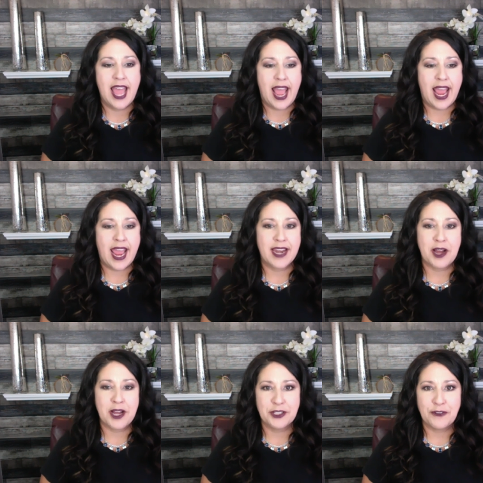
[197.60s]
And
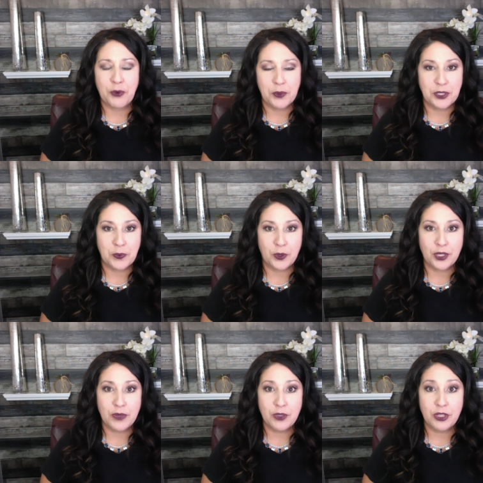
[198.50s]
I look forward to
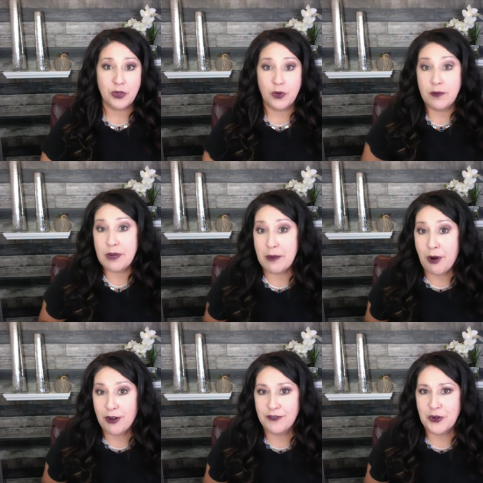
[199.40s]
working with you and being
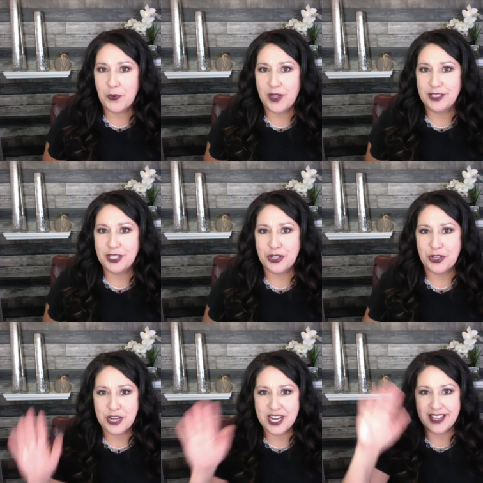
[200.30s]
part of your wellness journey.